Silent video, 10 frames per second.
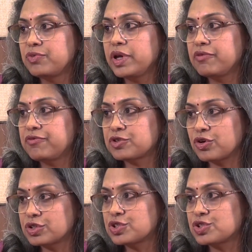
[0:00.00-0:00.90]
we've
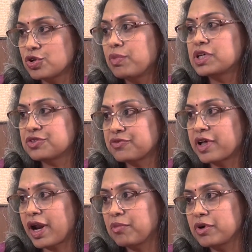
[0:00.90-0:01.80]
taught so much of
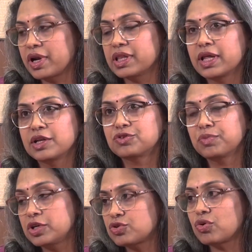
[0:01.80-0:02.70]
grammar, and then to
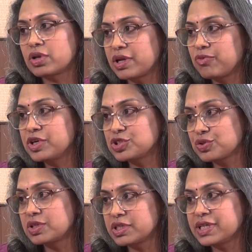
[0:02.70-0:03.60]
be told that we
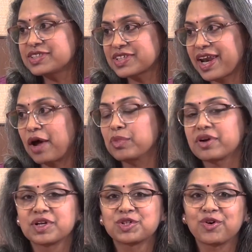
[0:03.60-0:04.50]
shouldn't teach grammar
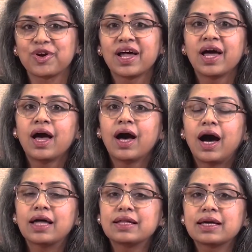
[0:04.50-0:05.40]
at all.
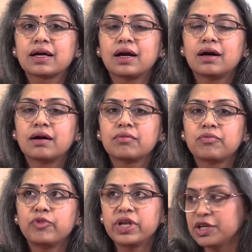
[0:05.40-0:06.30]
I think
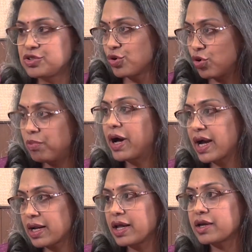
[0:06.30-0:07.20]
we need to go
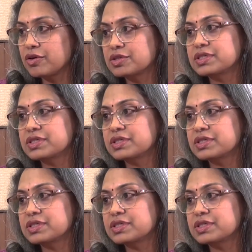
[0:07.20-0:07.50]
back, like you